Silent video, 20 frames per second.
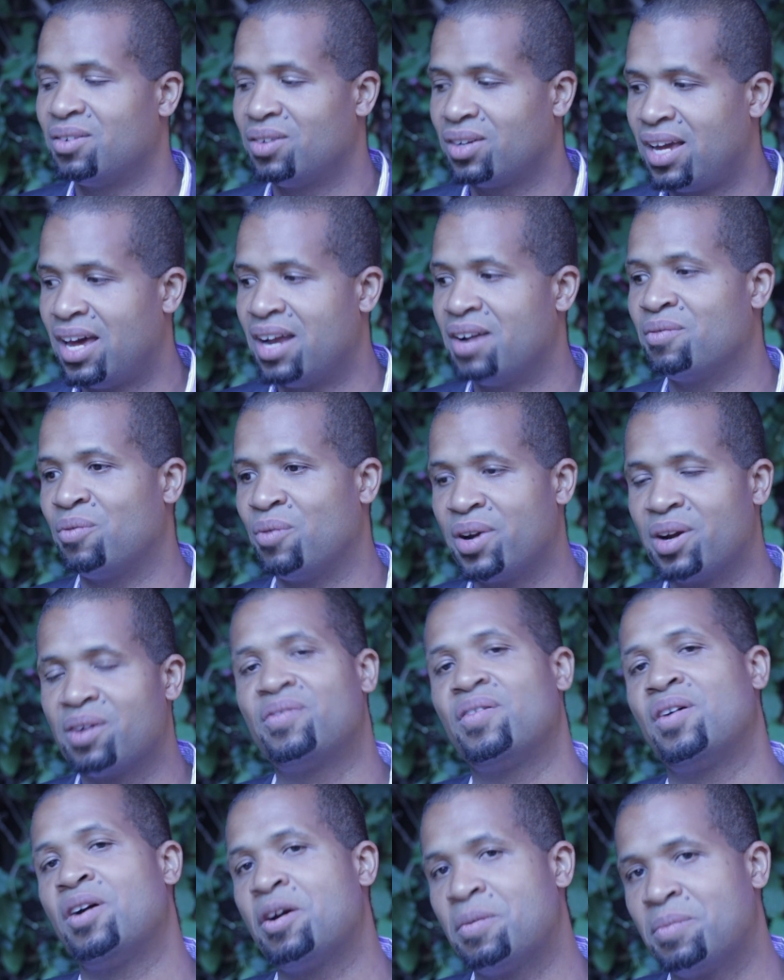kind of
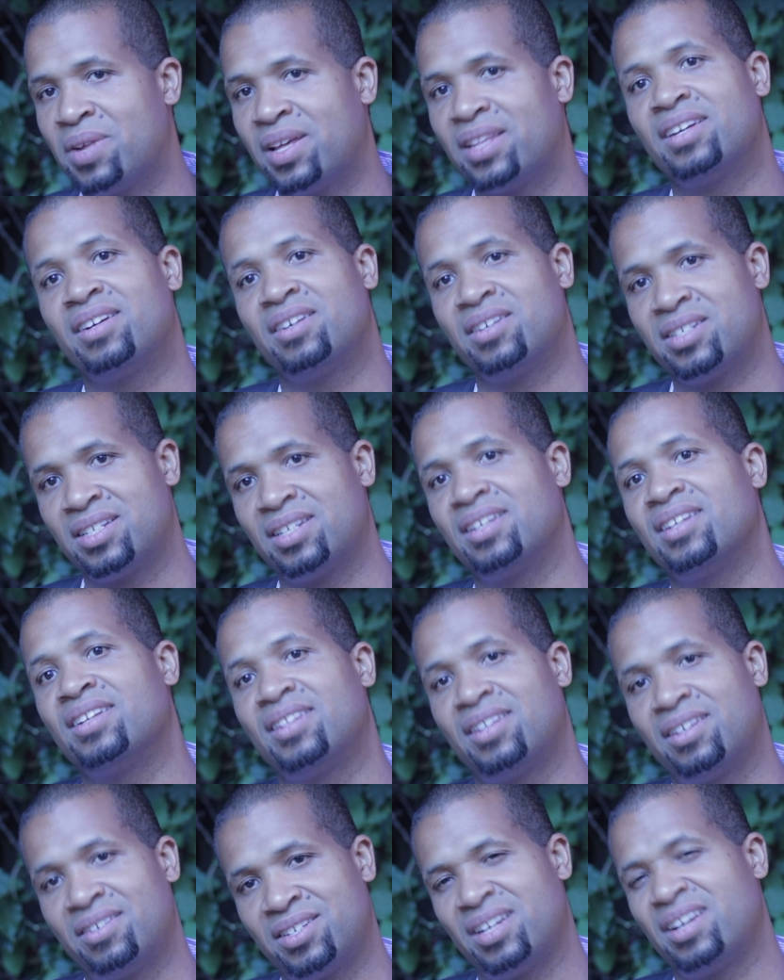reaffirmed that there's
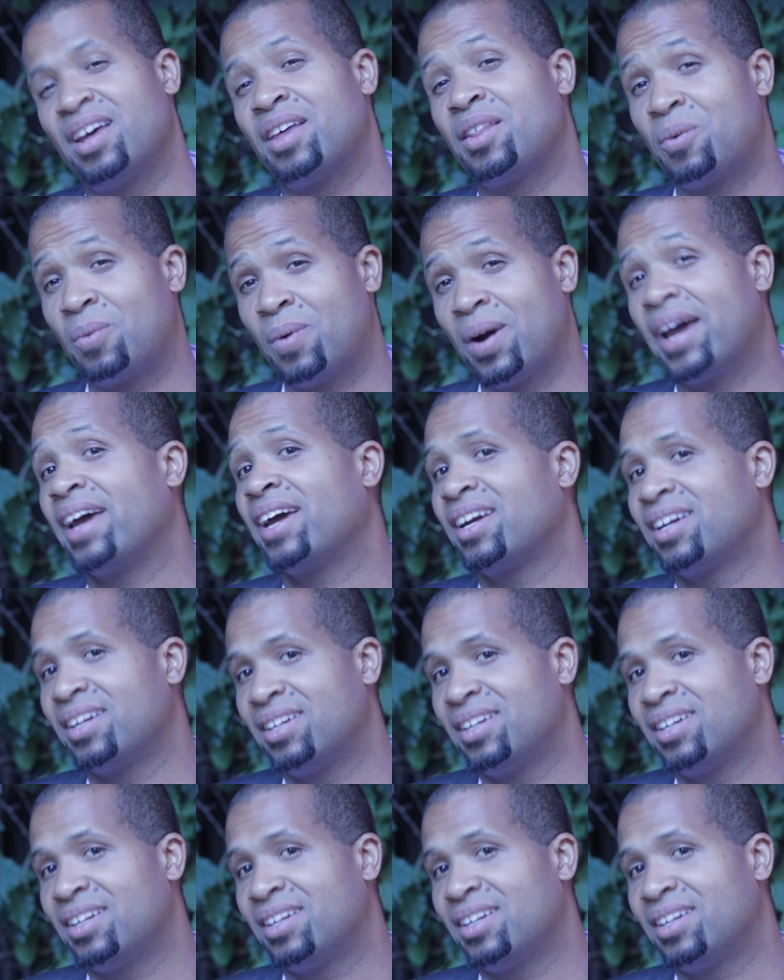another way.